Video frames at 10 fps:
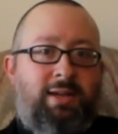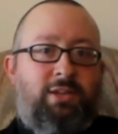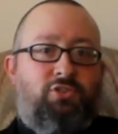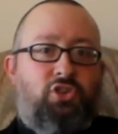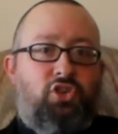
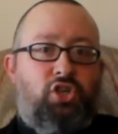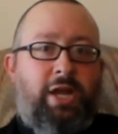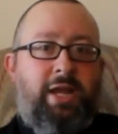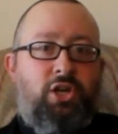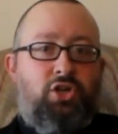is to
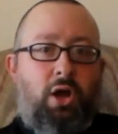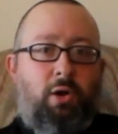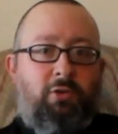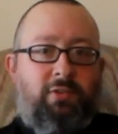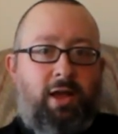change
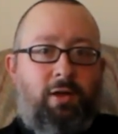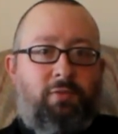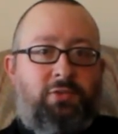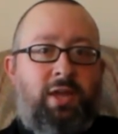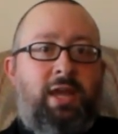
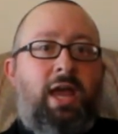ourselves